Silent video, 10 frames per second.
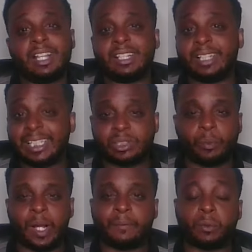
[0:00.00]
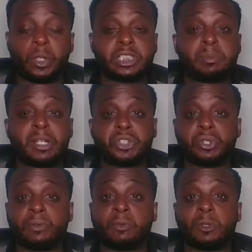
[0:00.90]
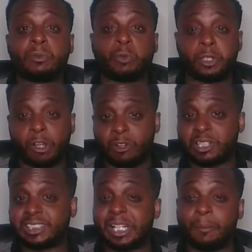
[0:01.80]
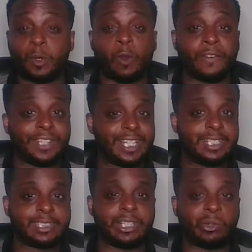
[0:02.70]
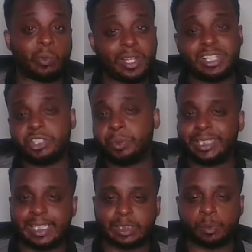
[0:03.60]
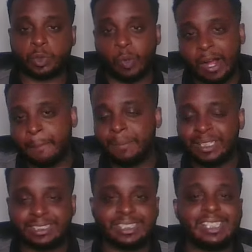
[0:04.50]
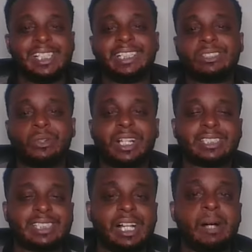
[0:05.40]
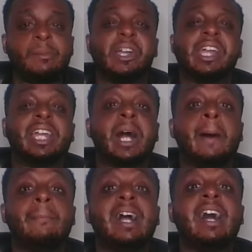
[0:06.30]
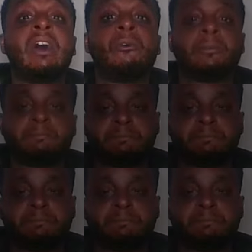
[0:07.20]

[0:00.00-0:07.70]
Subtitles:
That's a wrap for us. Make sure for y'all to stay up with all the latest and the greatest. You hit that subscribe button. Until next time, hey, I'm out.